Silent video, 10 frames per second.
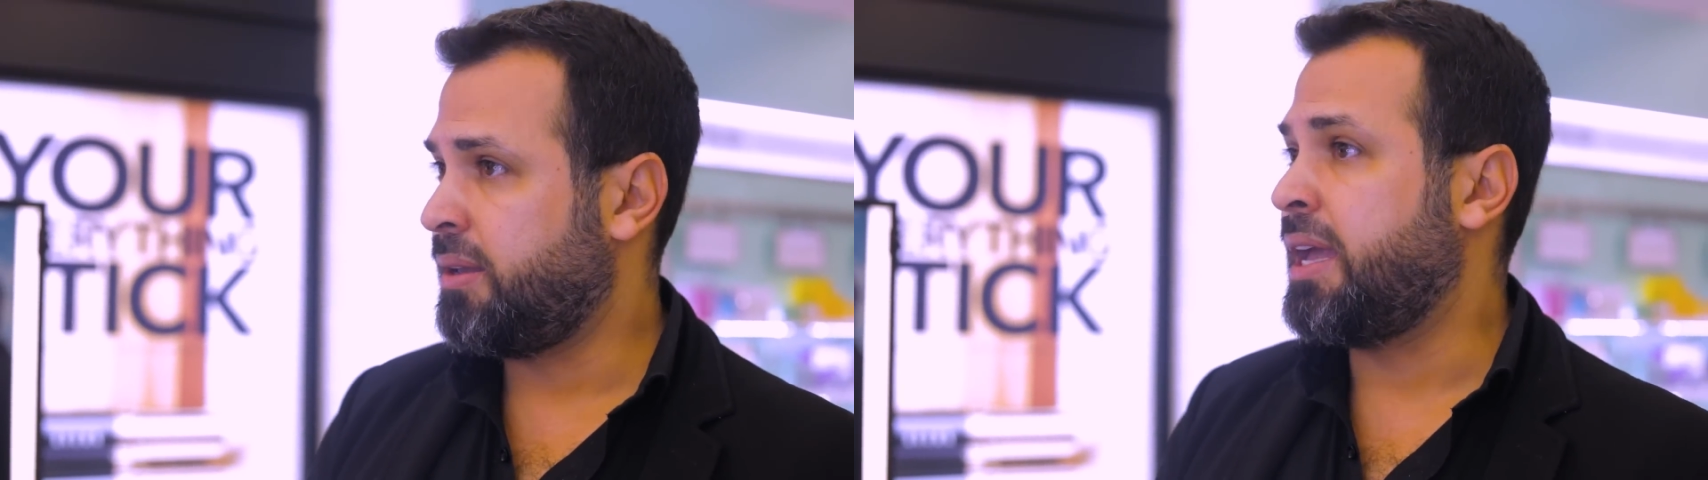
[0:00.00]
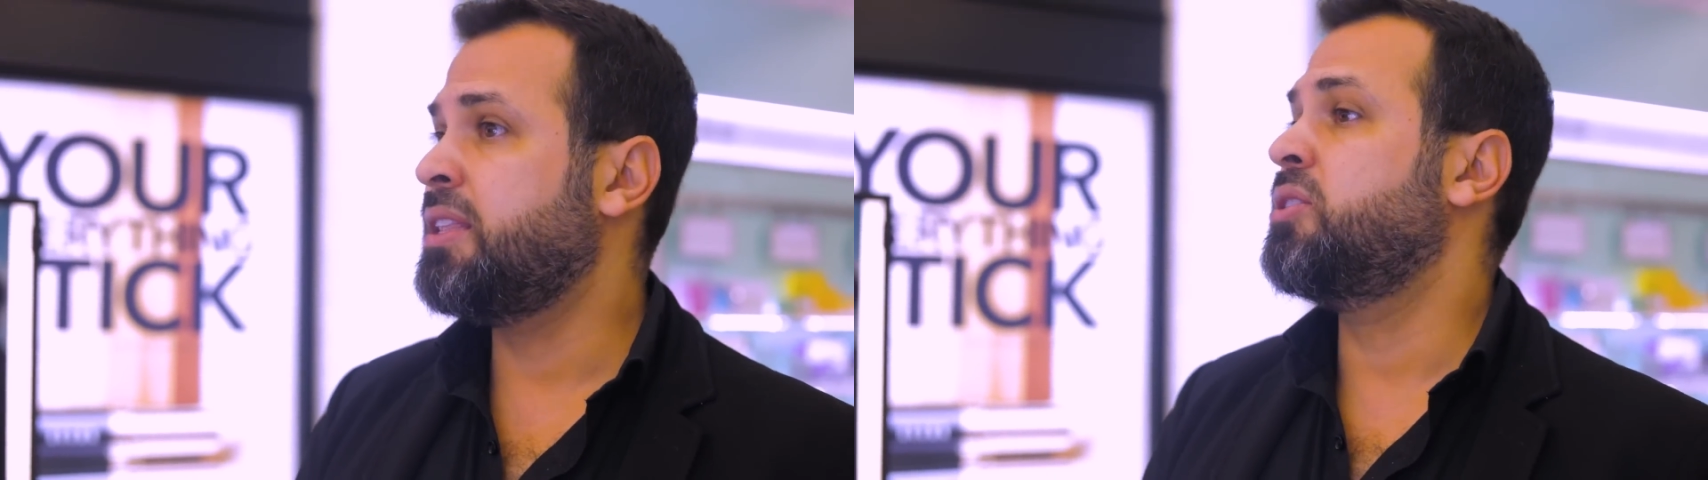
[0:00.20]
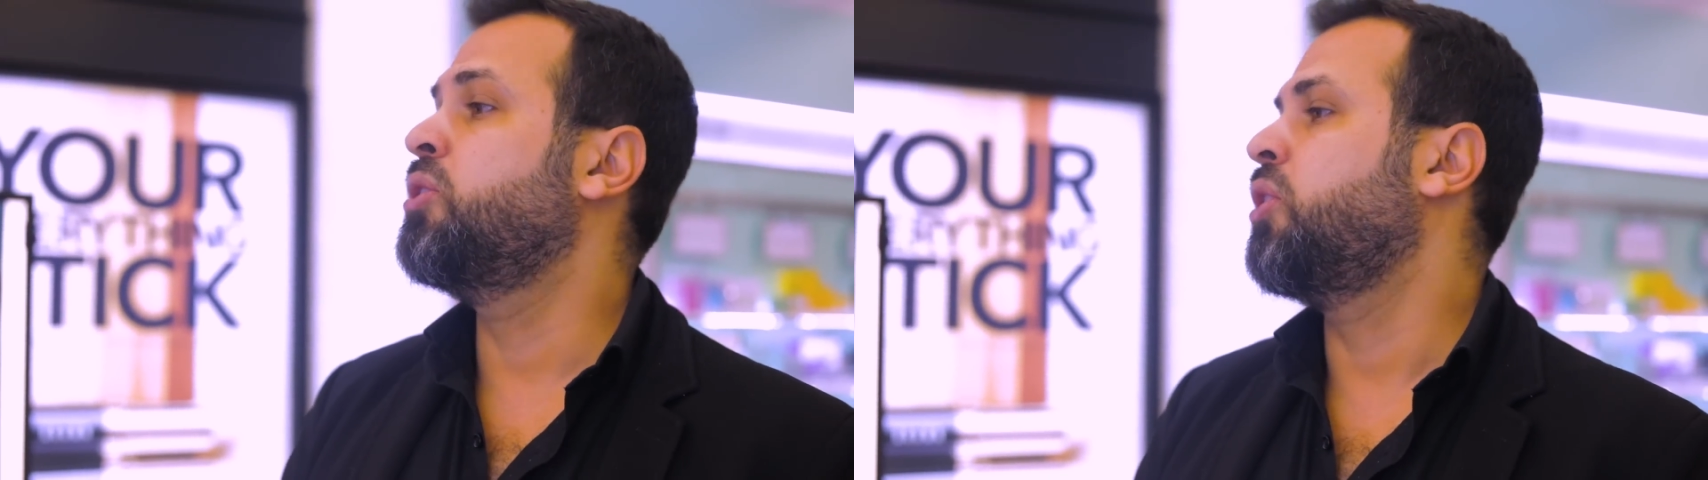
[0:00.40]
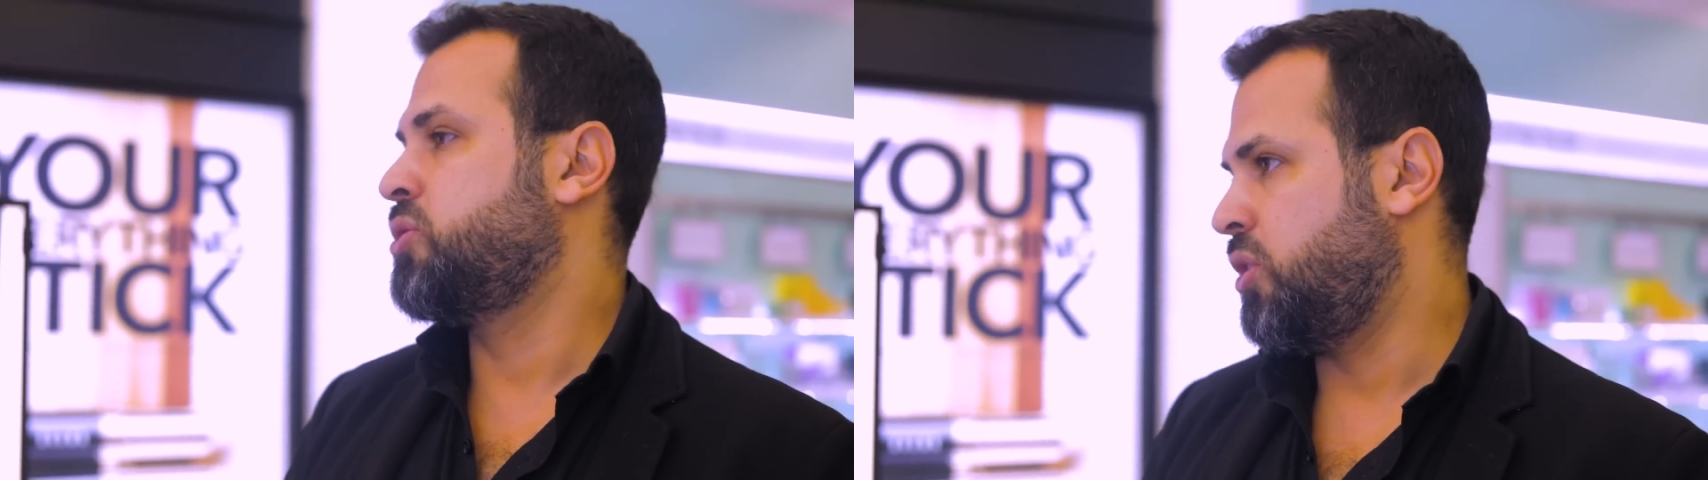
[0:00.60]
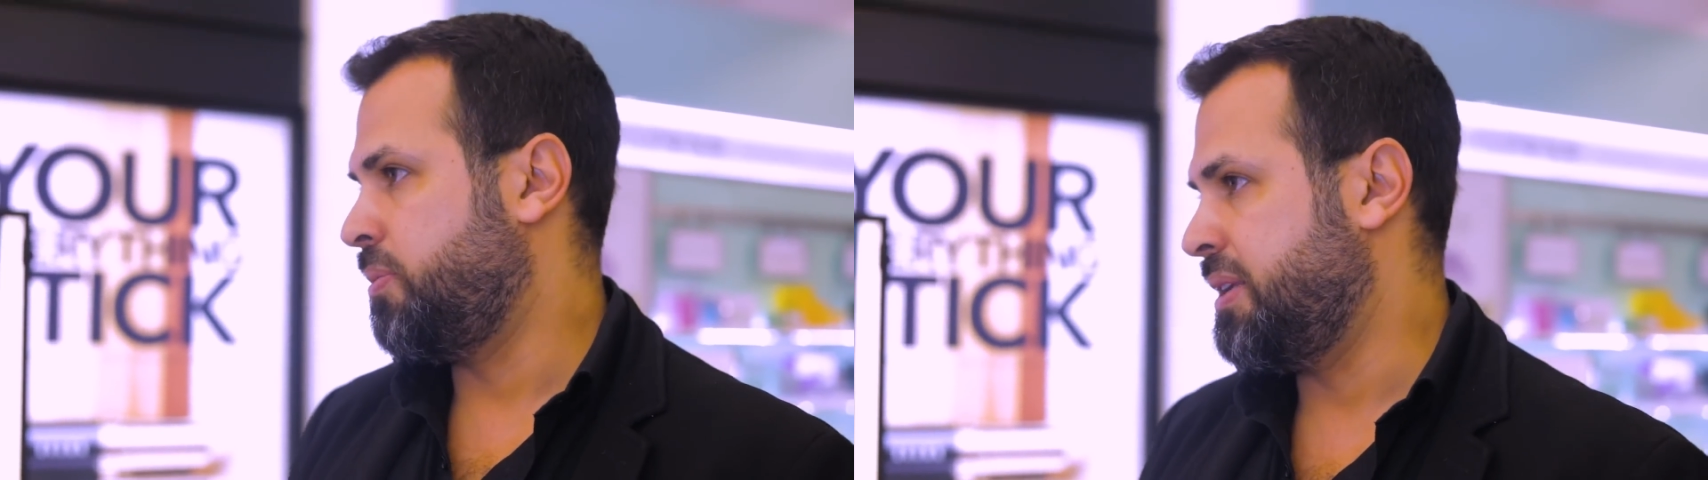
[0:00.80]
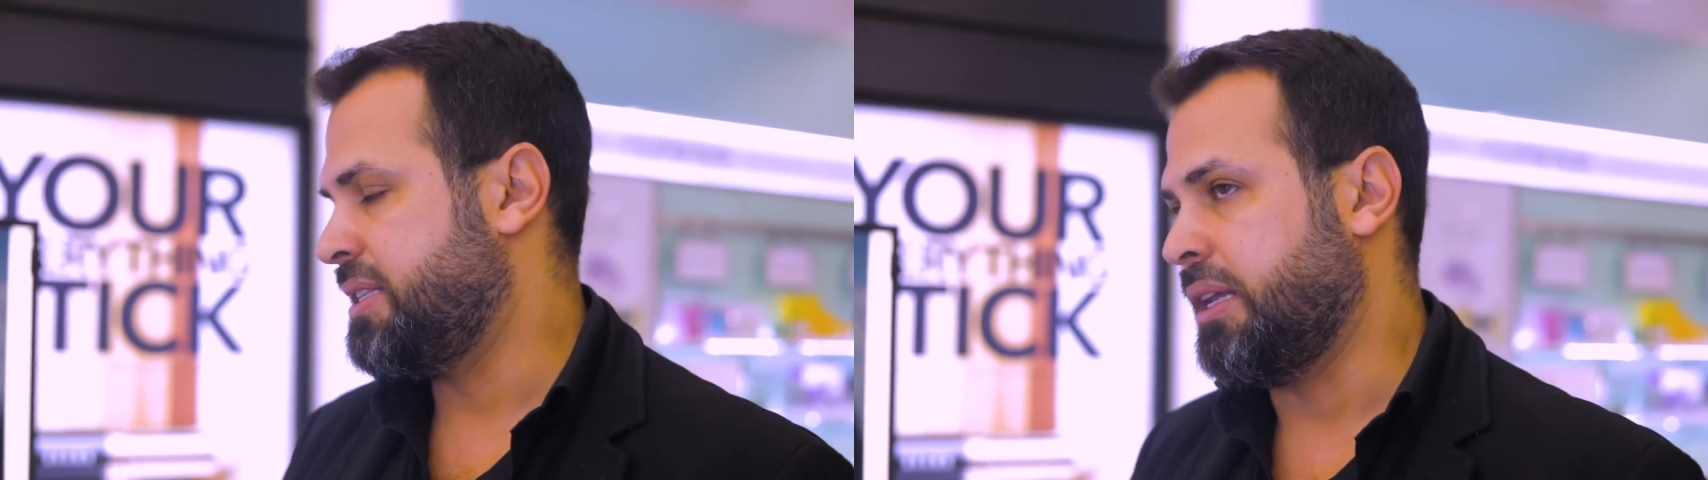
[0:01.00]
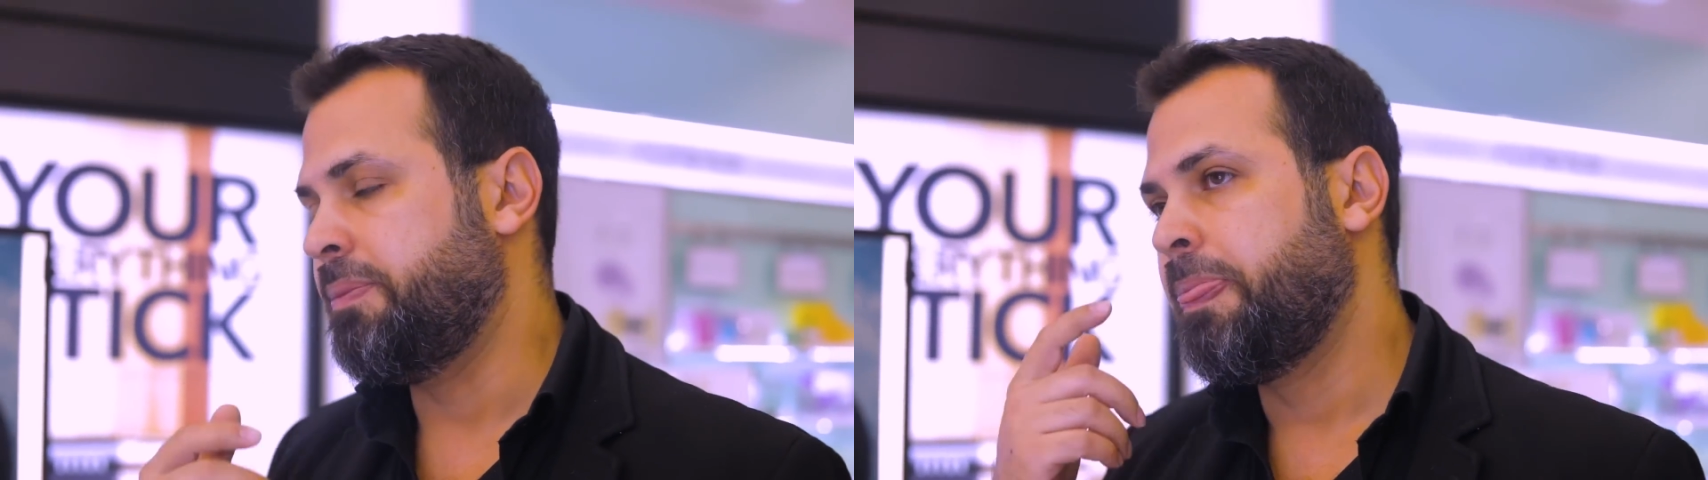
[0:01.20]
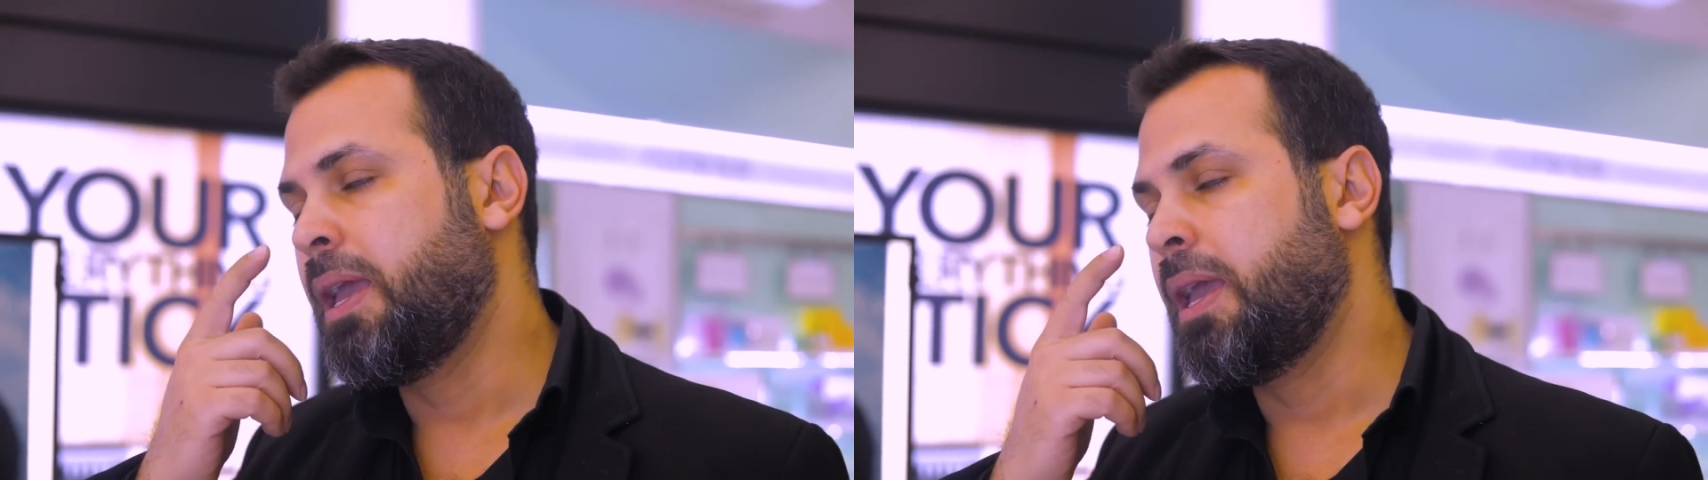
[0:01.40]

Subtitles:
and long-term result.